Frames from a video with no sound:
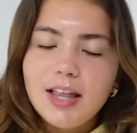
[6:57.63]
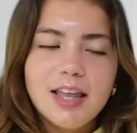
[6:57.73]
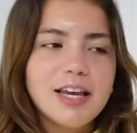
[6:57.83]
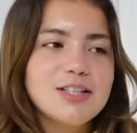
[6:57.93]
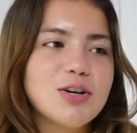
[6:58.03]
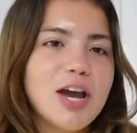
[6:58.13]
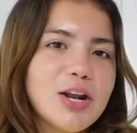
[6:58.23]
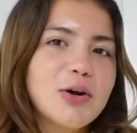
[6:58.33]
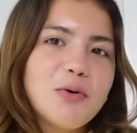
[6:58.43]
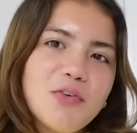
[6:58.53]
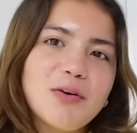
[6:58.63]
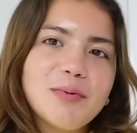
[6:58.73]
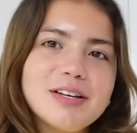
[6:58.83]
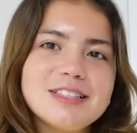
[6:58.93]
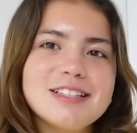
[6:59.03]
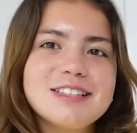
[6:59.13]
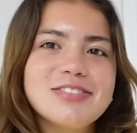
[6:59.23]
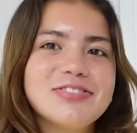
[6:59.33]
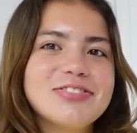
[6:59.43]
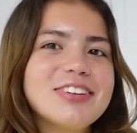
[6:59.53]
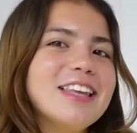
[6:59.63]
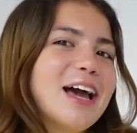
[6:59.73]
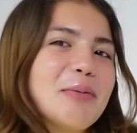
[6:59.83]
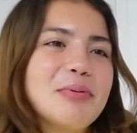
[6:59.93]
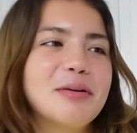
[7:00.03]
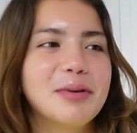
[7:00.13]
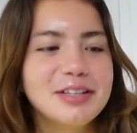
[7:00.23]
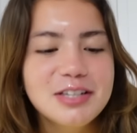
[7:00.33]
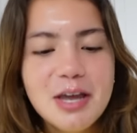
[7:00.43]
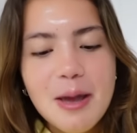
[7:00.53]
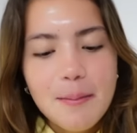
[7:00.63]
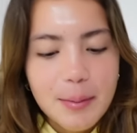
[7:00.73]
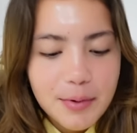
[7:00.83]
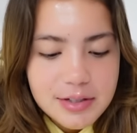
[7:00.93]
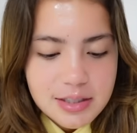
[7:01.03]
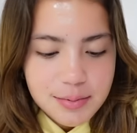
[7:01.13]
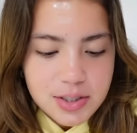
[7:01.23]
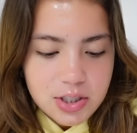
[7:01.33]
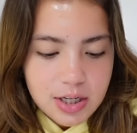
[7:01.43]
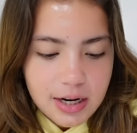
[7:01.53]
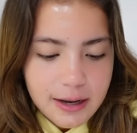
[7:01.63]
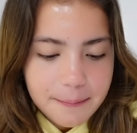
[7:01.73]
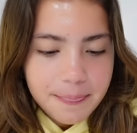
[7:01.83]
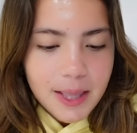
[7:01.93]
Like it's okay to go as long as it's not traffic. Yeah, pretty much. But I'm going to the beach today.